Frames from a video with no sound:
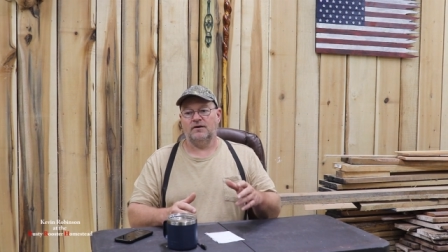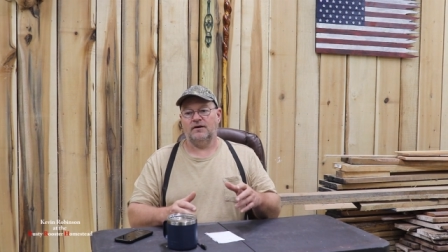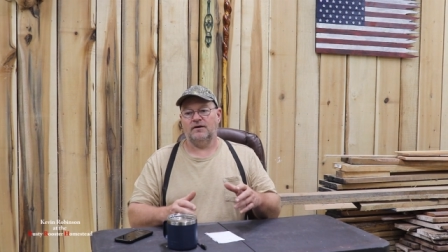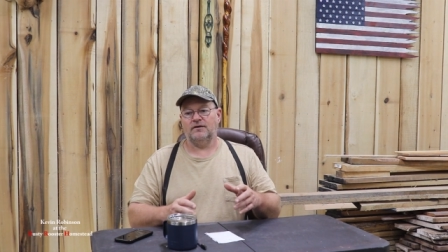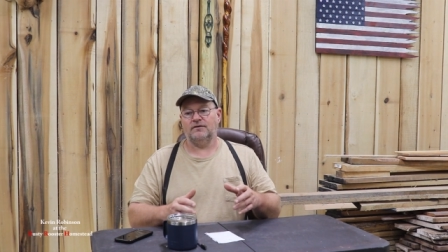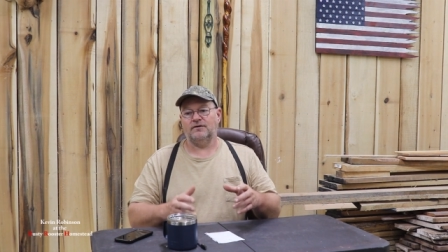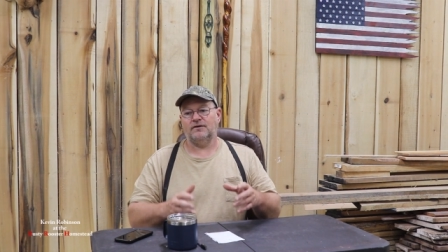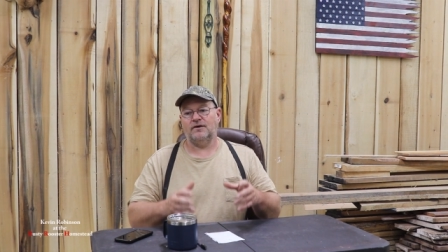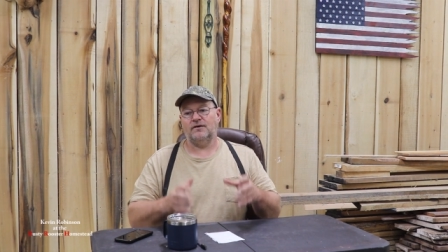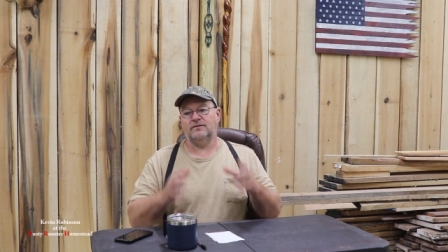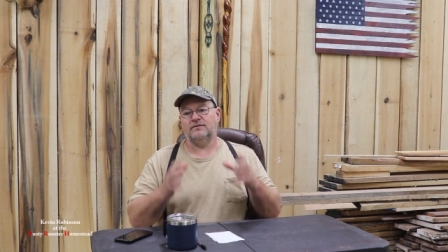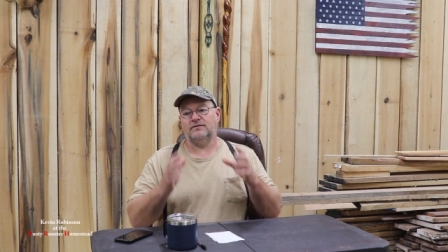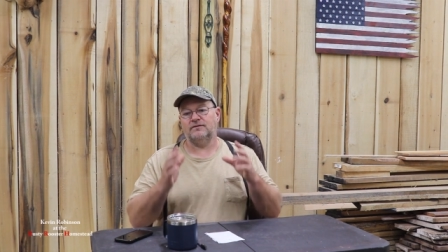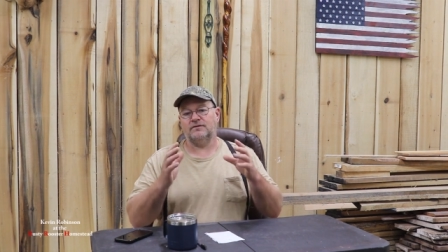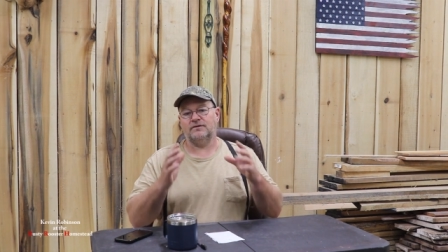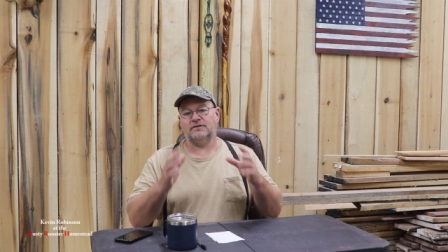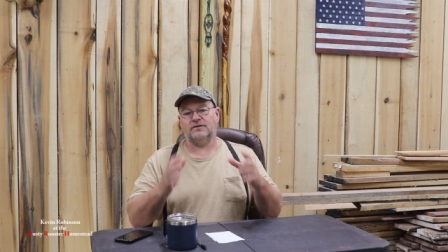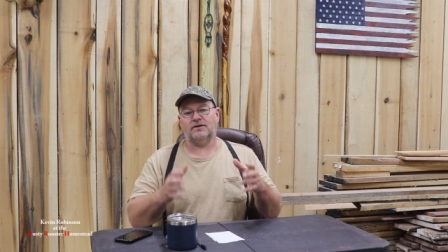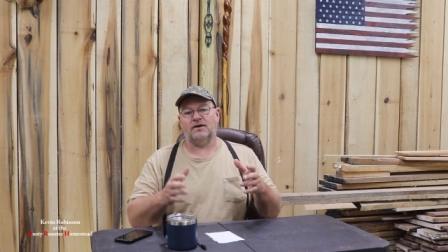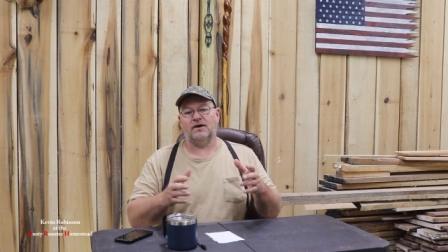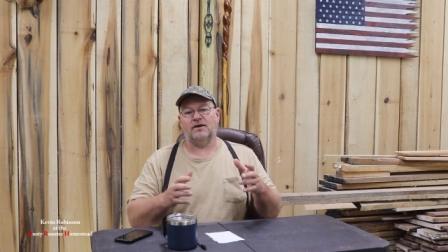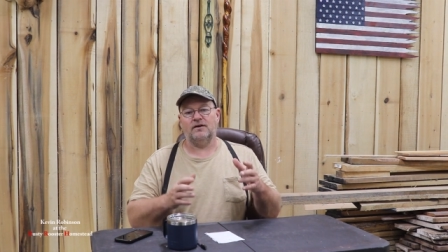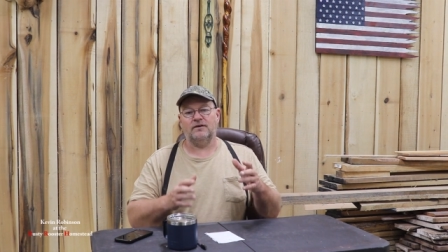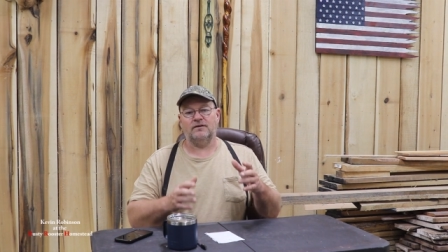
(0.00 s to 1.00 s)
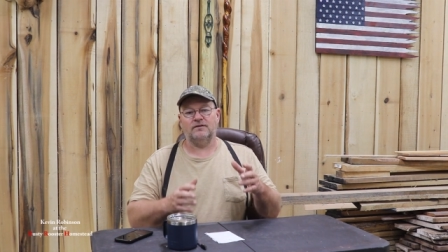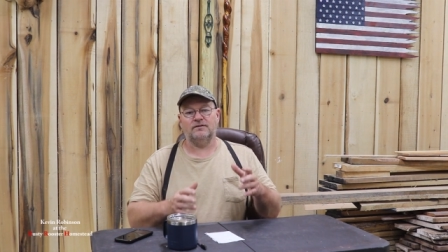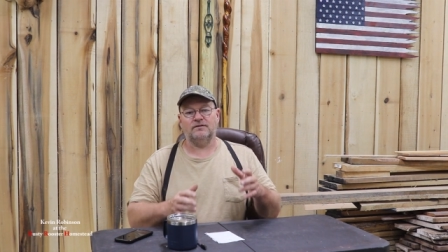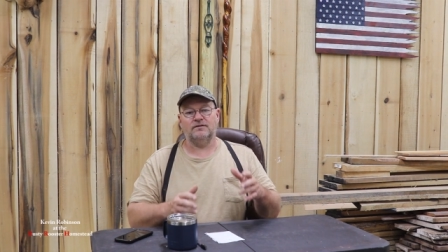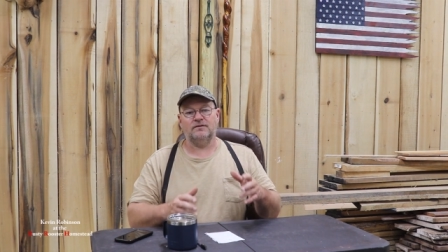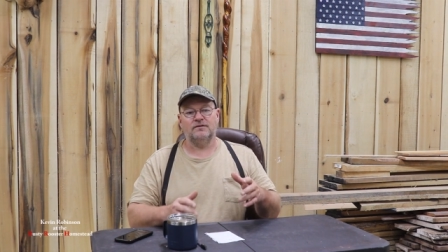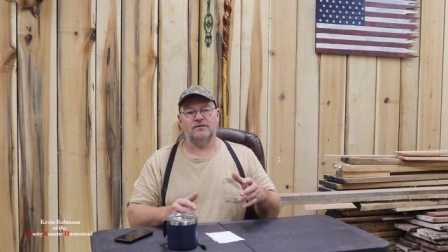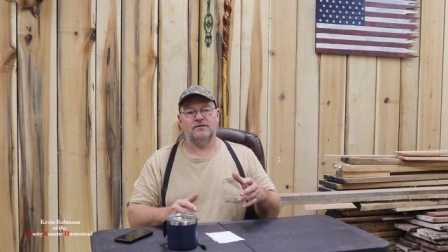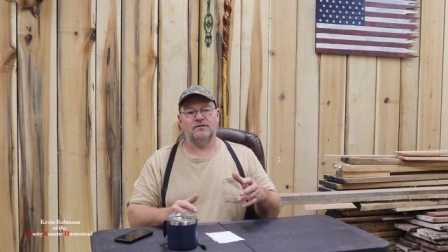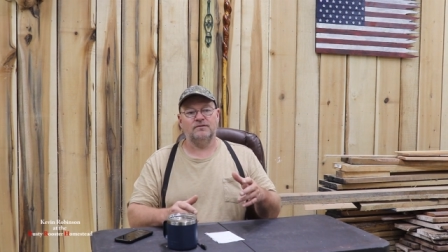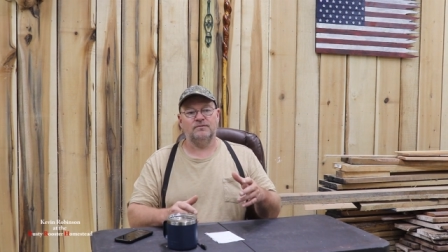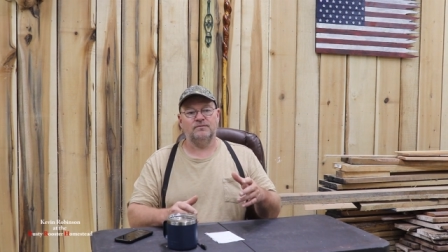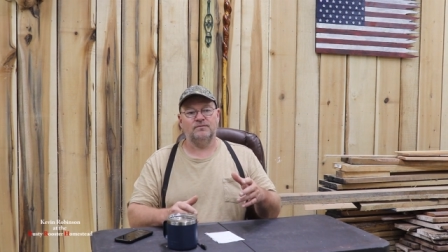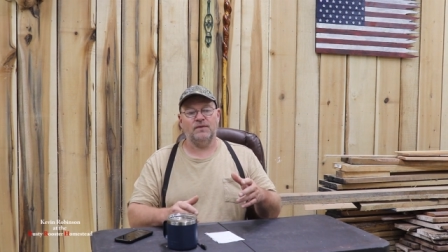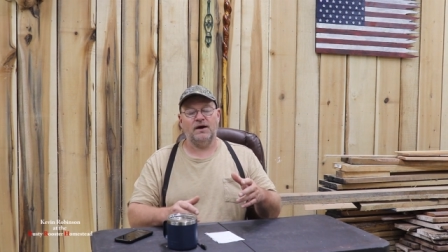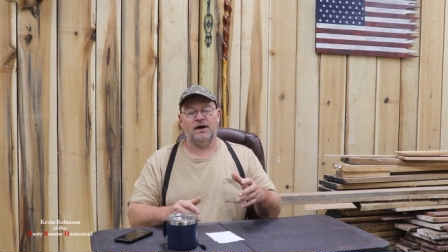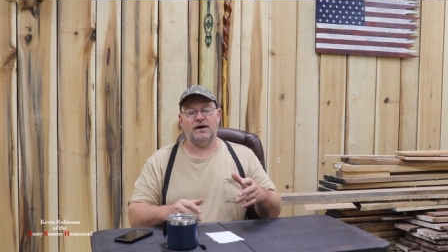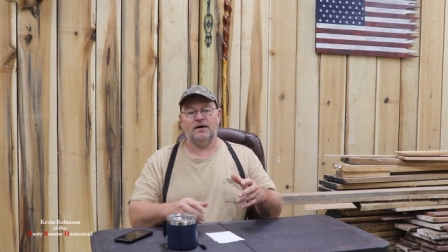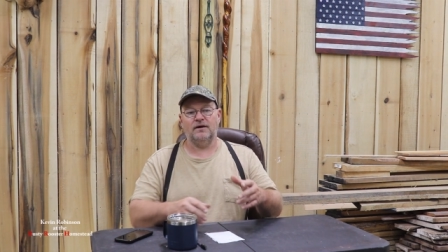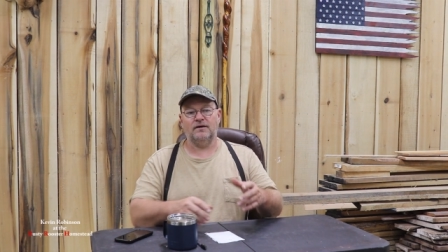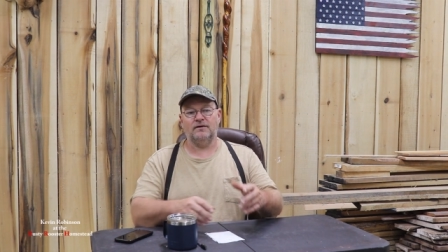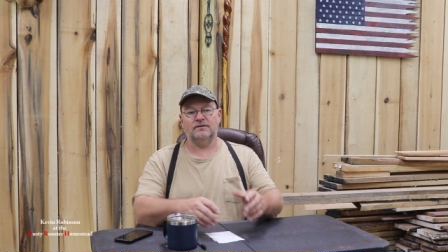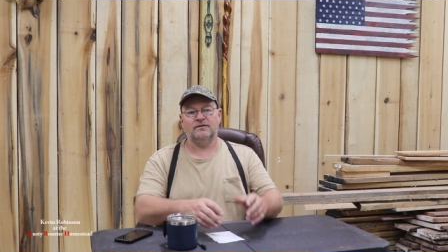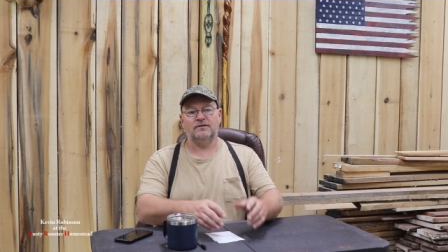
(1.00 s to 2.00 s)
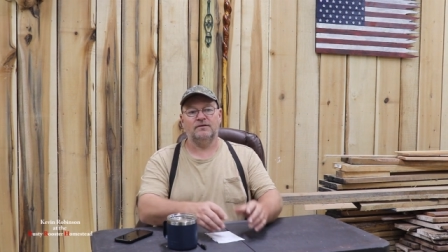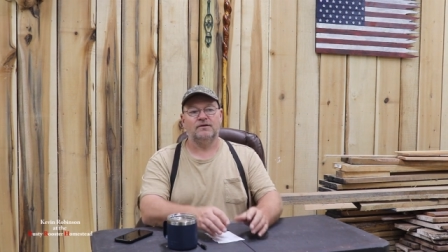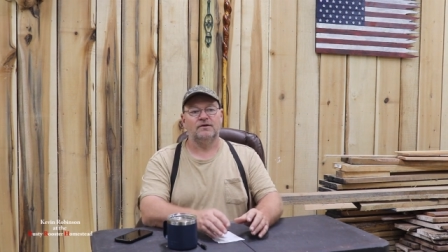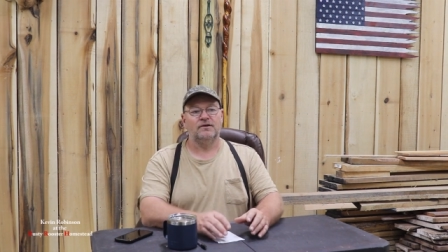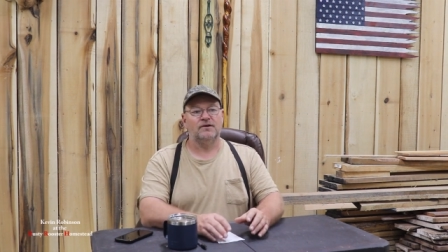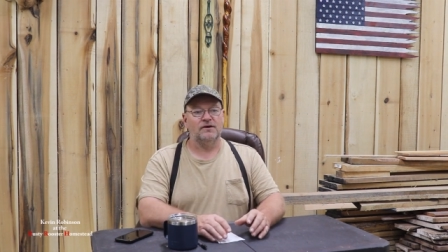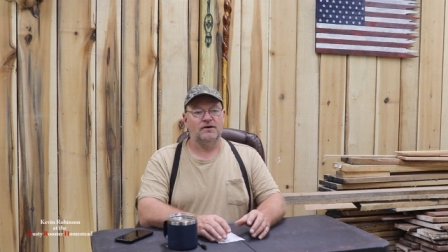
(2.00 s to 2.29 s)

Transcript: And those are the guys, man.